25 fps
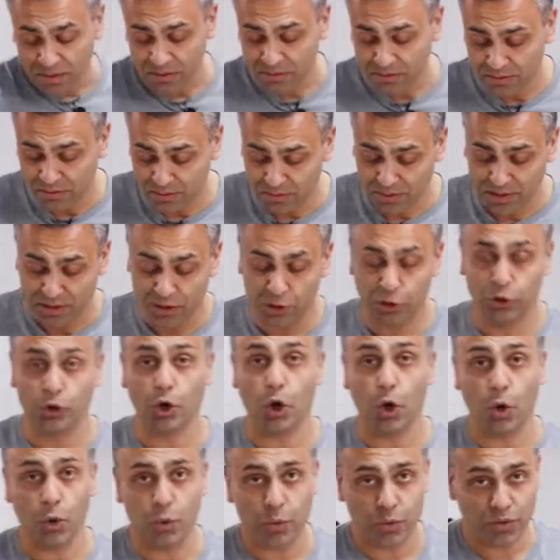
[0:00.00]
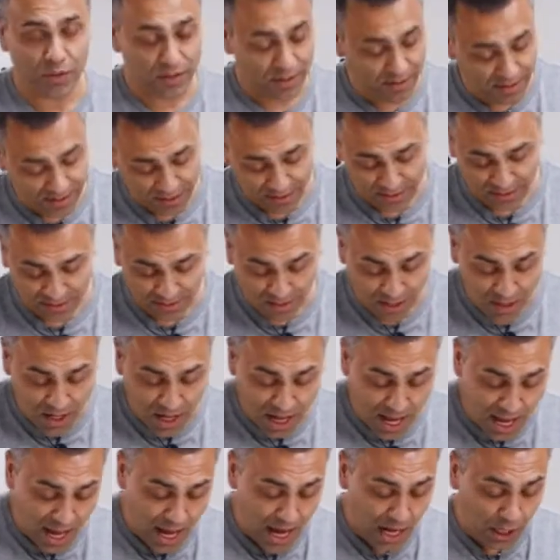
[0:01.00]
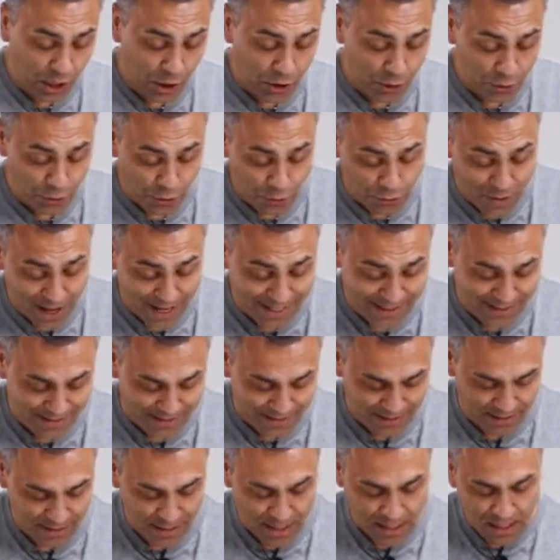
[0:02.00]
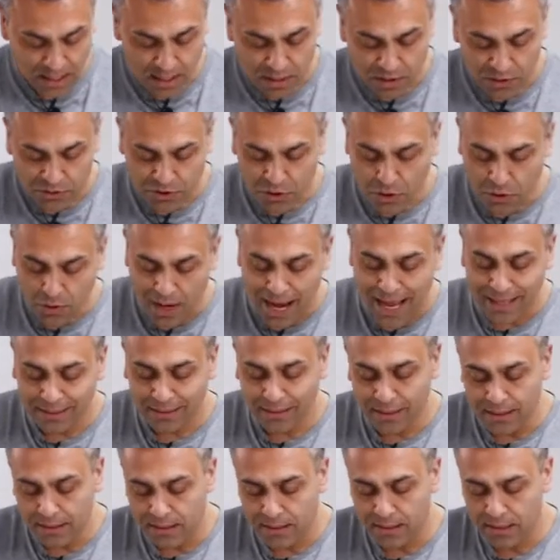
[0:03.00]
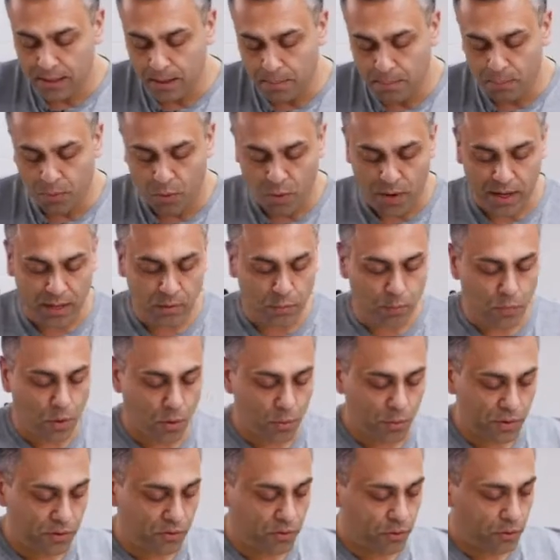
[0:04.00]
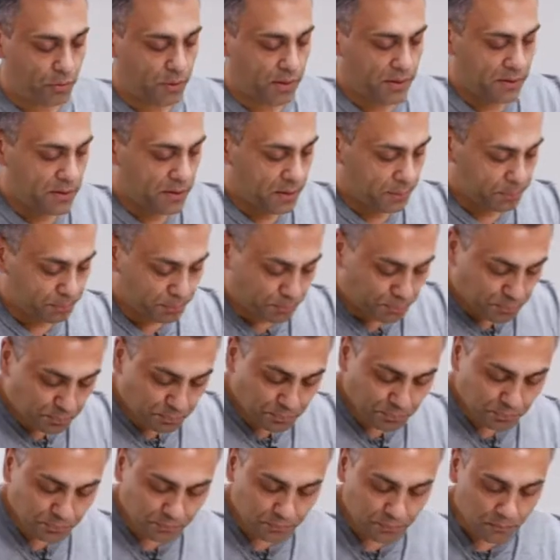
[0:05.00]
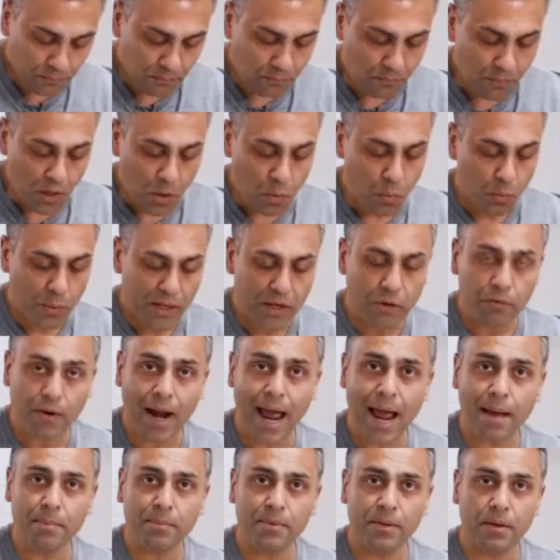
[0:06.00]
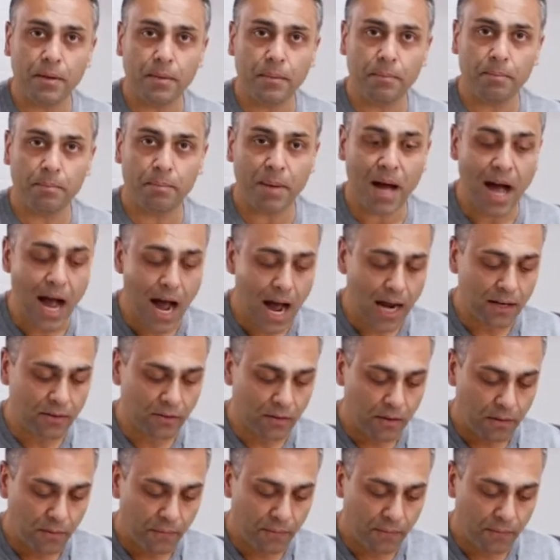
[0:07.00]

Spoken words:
going to indulge. This is crazy. So at this point, what we do is we grab the part